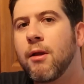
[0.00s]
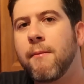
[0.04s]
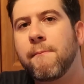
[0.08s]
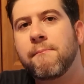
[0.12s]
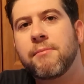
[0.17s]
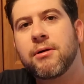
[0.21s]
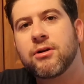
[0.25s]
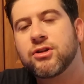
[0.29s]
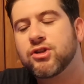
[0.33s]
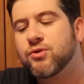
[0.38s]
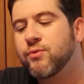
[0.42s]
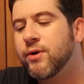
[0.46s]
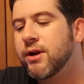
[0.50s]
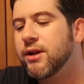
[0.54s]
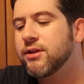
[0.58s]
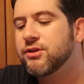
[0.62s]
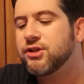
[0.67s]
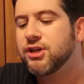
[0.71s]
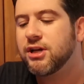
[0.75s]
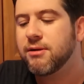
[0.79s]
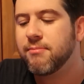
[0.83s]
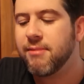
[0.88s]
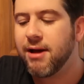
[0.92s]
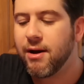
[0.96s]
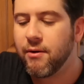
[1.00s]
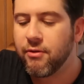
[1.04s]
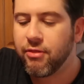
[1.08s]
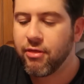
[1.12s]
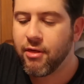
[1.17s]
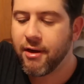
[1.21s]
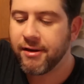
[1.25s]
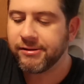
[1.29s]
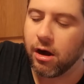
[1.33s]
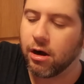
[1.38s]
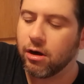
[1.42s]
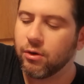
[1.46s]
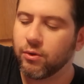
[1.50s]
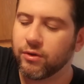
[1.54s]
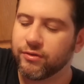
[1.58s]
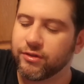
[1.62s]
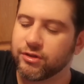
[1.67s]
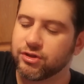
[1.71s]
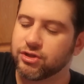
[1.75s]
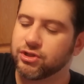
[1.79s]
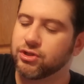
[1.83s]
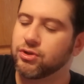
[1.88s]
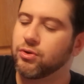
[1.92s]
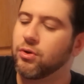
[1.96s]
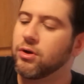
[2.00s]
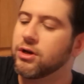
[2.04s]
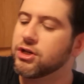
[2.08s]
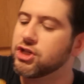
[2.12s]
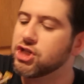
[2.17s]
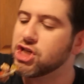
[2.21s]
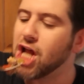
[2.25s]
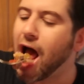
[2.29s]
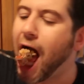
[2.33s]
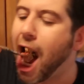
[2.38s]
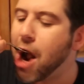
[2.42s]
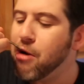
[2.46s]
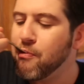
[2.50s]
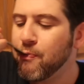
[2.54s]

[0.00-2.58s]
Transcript: Melts right into your mouth. Oh, and the sauce.